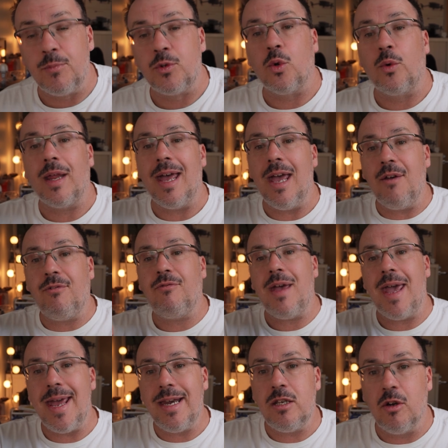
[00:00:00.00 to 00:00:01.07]
so that if
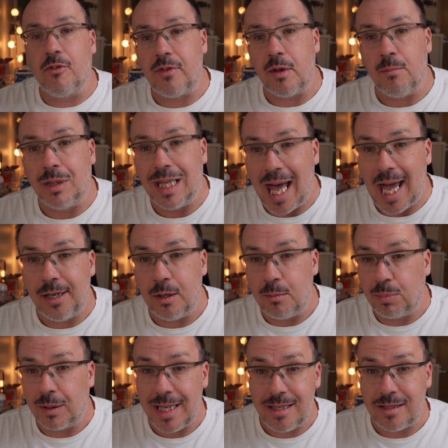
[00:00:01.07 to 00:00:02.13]
any of them land in
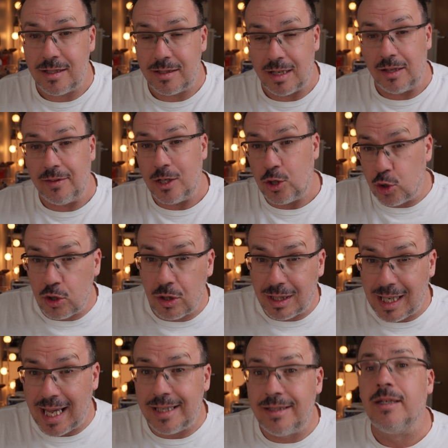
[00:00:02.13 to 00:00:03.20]
places that they shouldn't
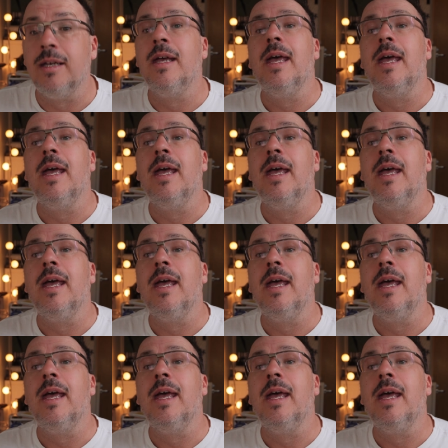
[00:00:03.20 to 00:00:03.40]
land,